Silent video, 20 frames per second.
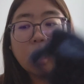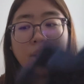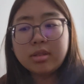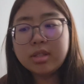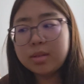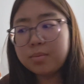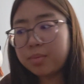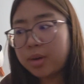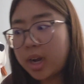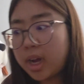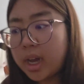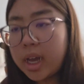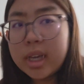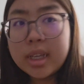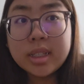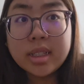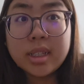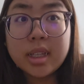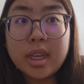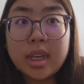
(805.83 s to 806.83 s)
I was
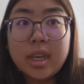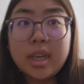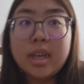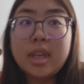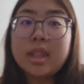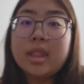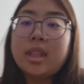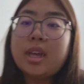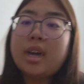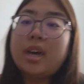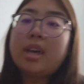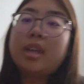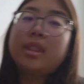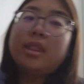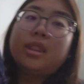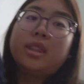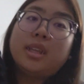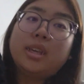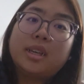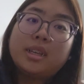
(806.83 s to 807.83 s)
surprised that
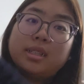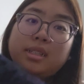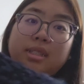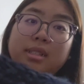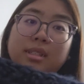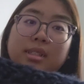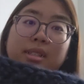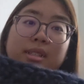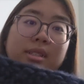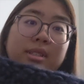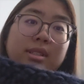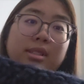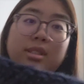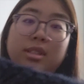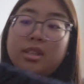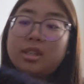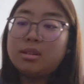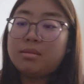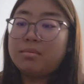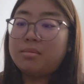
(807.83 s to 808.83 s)
this
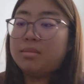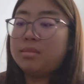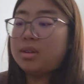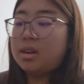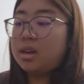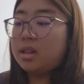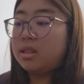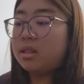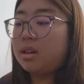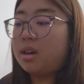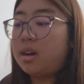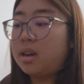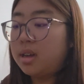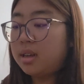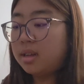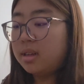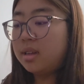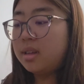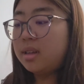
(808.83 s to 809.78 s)
took up a lot,